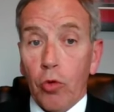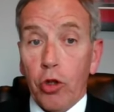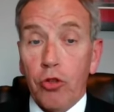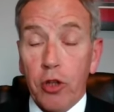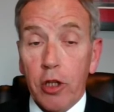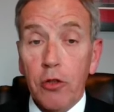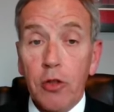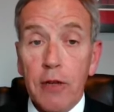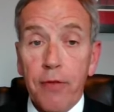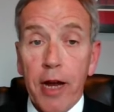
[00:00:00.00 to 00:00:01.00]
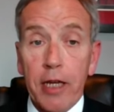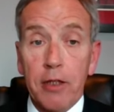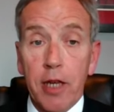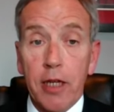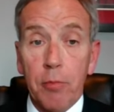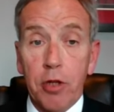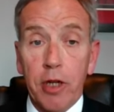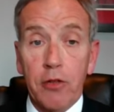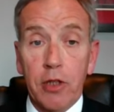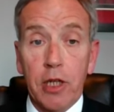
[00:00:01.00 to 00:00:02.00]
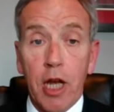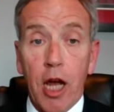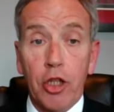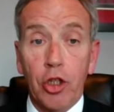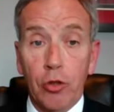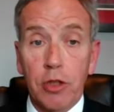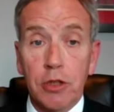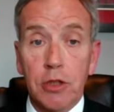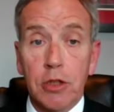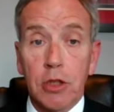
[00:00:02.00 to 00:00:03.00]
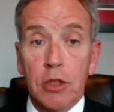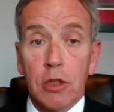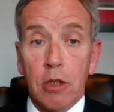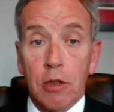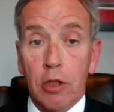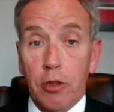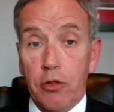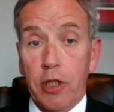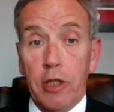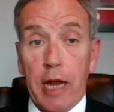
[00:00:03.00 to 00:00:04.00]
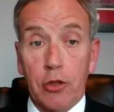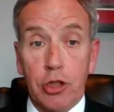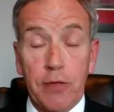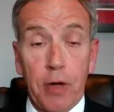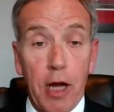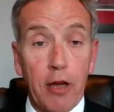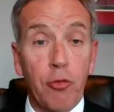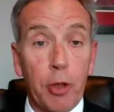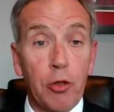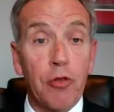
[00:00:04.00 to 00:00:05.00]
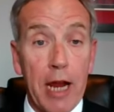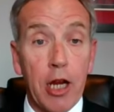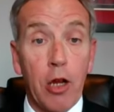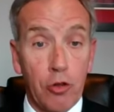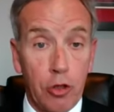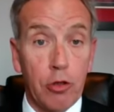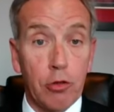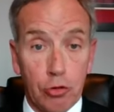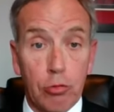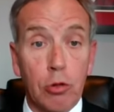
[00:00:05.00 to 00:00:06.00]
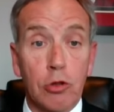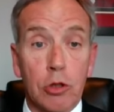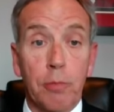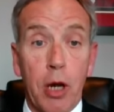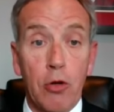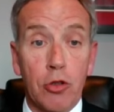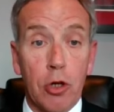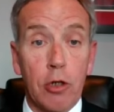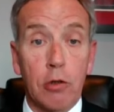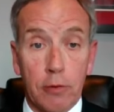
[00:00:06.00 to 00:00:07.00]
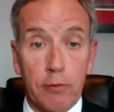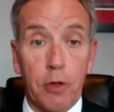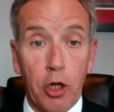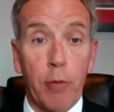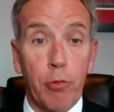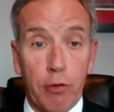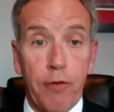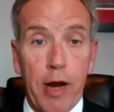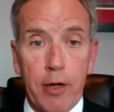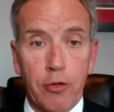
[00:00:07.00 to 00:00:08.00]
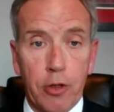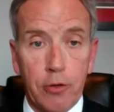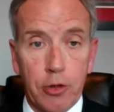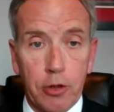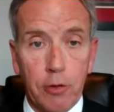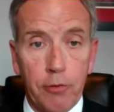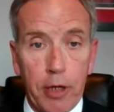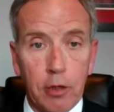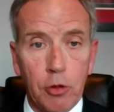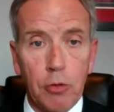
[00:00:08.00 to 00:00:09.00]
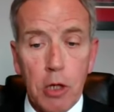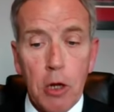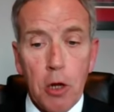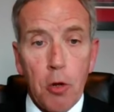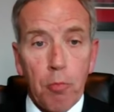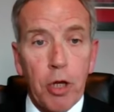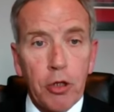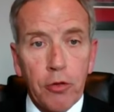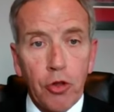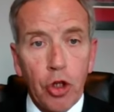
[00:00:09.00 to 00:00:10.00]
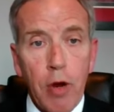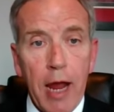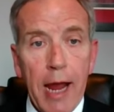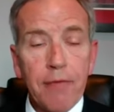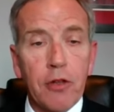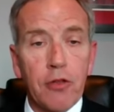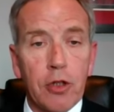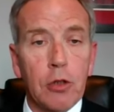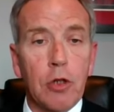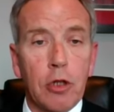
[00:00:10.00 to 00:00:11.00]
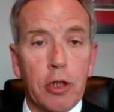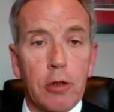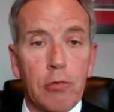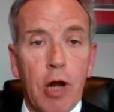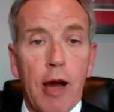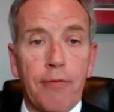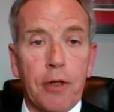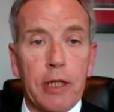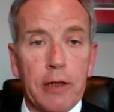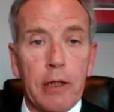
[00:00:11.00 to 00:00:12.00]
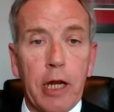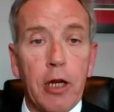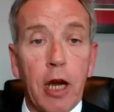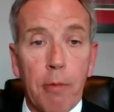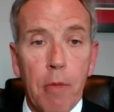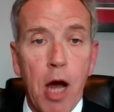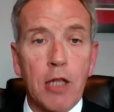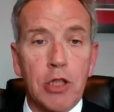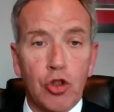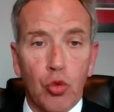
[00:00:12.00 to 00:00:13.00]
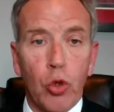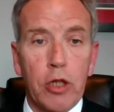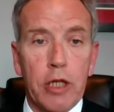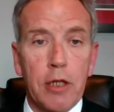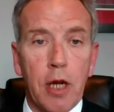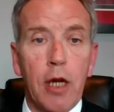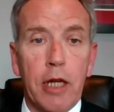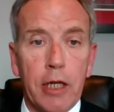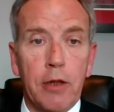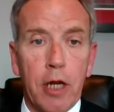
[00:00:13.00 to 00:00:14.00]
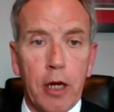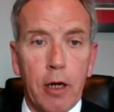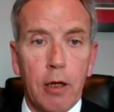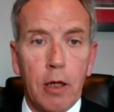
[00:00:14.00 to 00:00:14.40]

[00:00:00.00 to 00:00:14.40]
You still see fighting taking place in Khan Yunis. Uh, you see at Al Shifa Hospital. That goes to the Jerusalem Post article of the number of fighters that are still available. But you have to still clear Rafah, and, and Hamas is really dug in there.